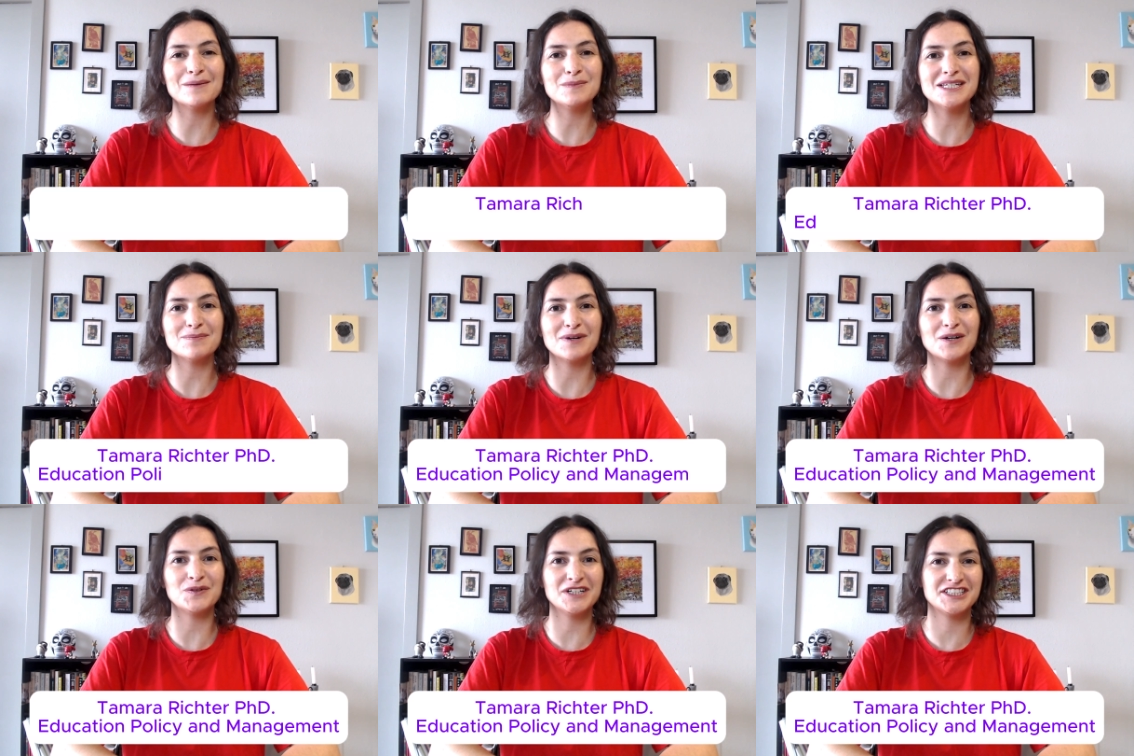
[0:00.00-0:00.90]

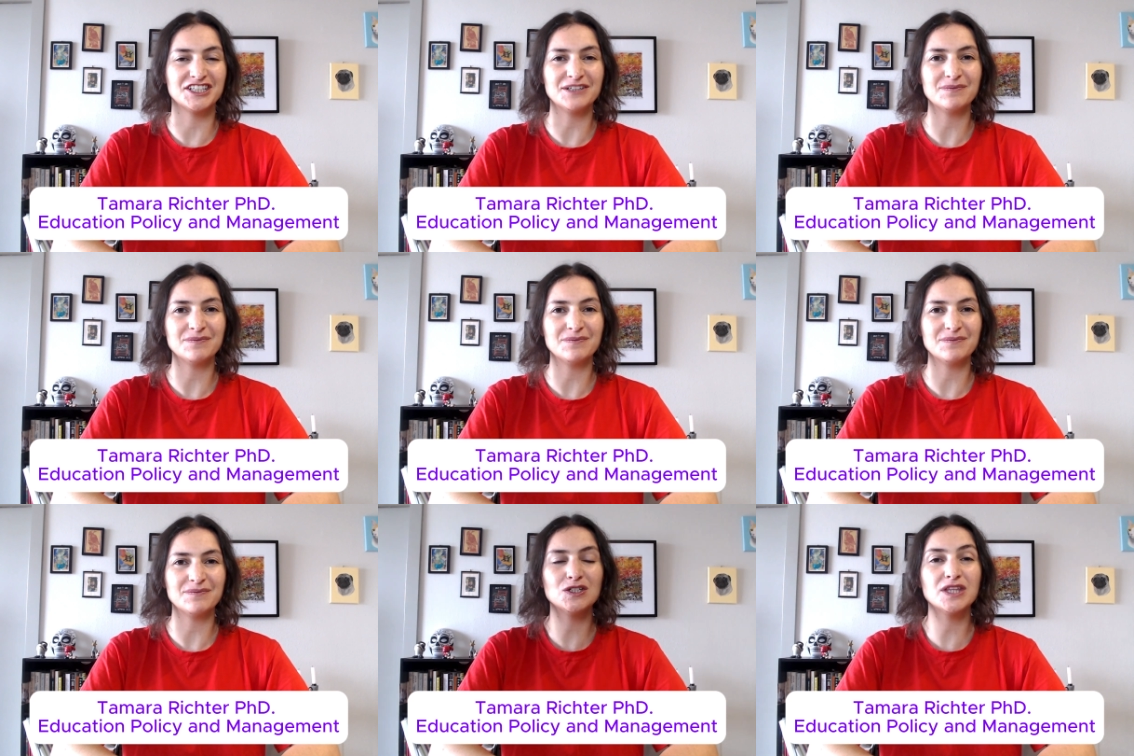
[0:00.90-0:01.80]
Tamara Richter,
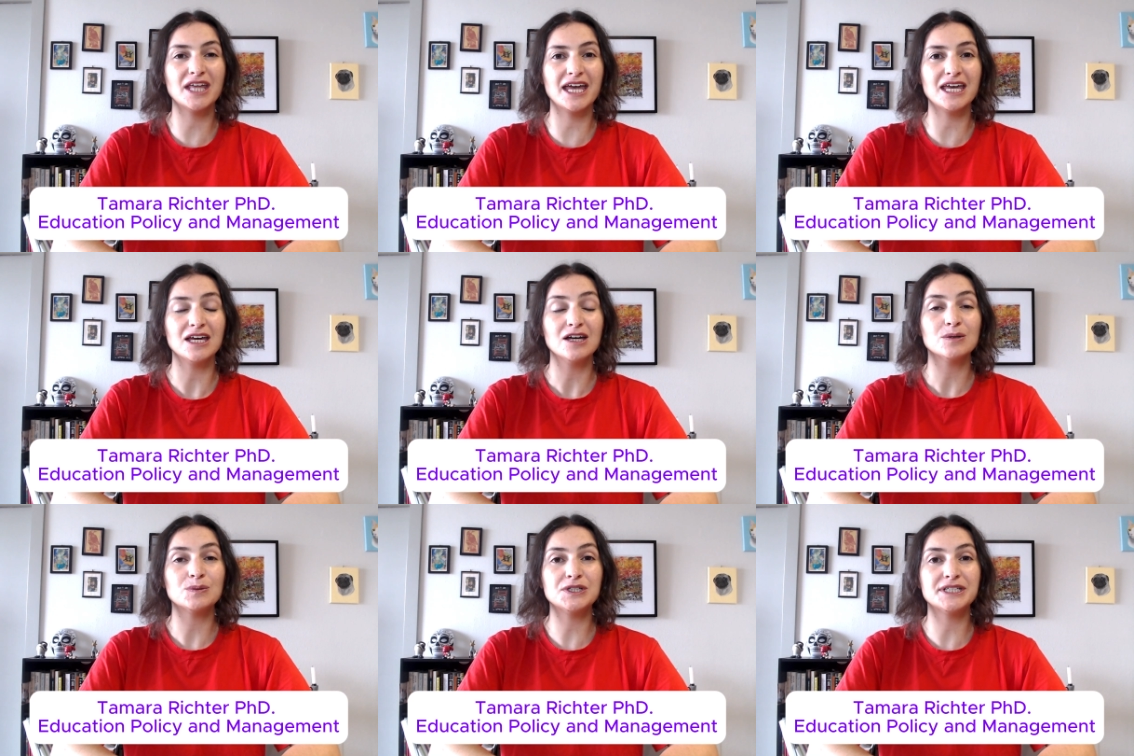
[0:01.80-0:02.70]
and today
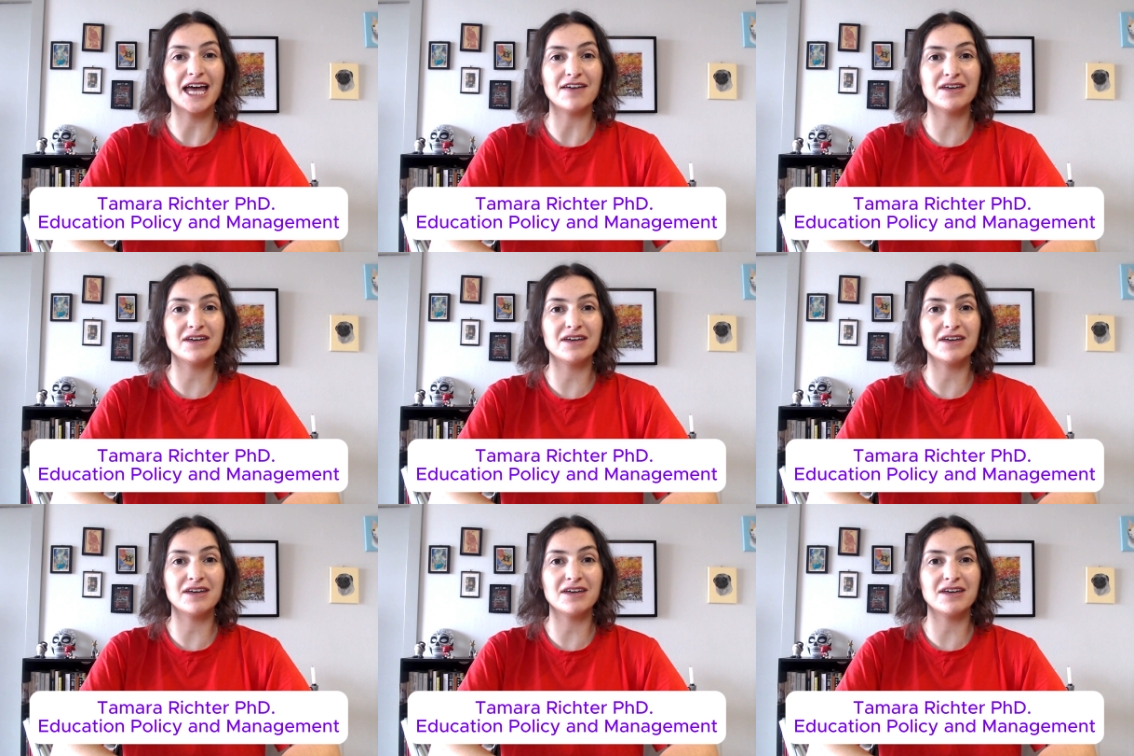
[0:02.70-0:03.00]
we're diving